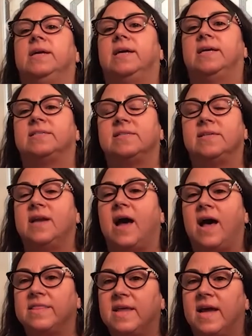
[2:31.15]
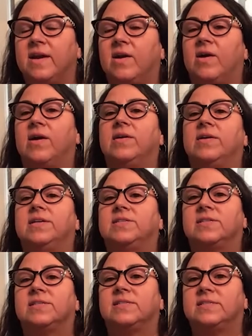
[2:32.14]
It's not that hard. You
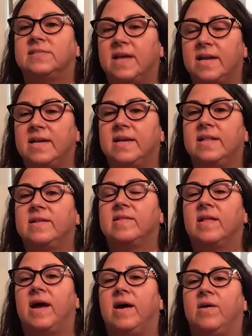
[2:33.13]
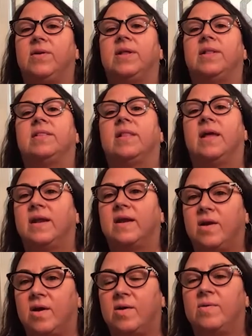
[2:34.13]
just set it in the cloud and let it
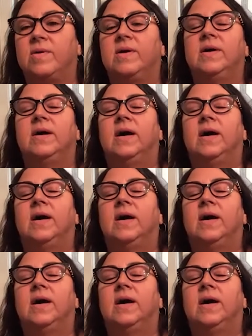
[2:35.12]
go.